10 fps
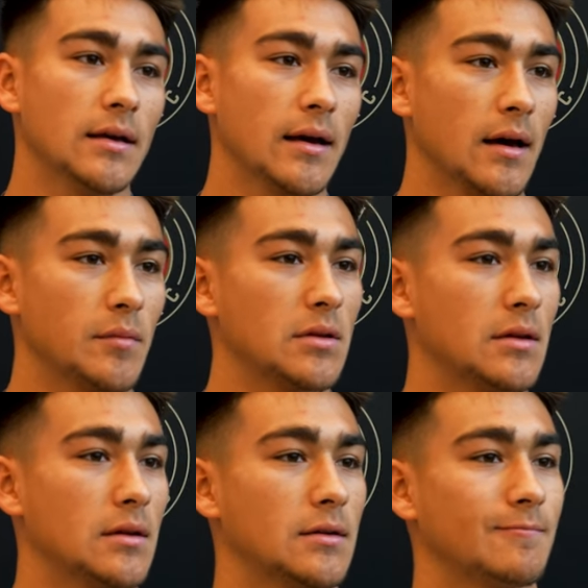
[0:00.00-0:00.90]
Yeah, I
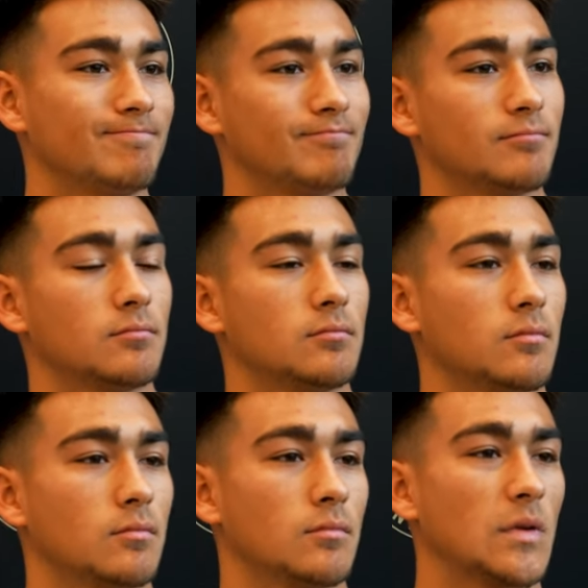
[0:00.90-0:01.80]
mean,
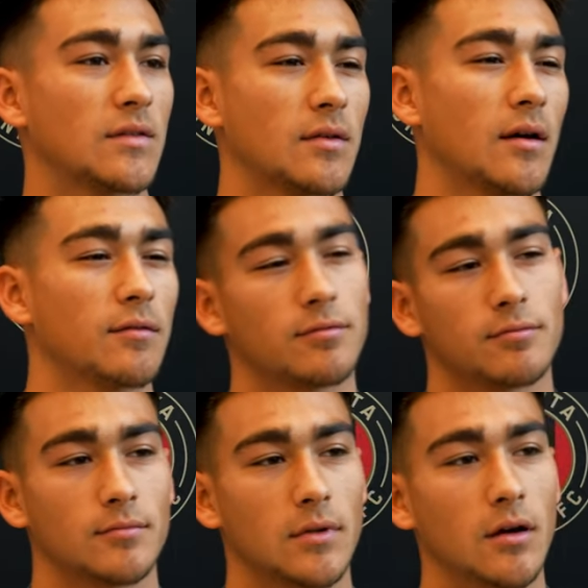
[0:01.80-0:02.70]
it's tough
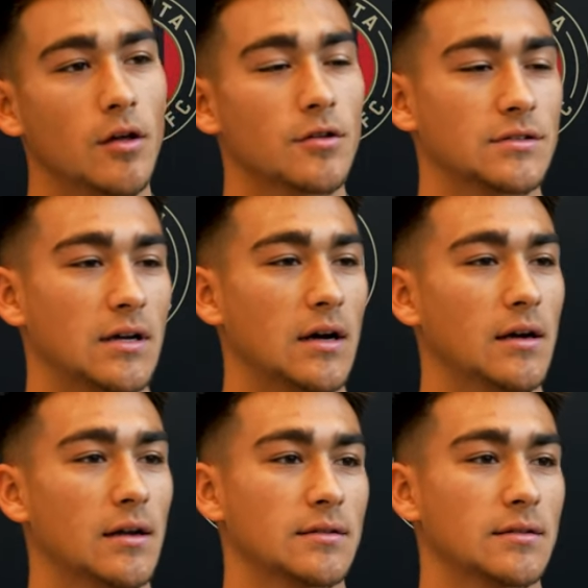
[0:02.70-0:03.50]
on the other side.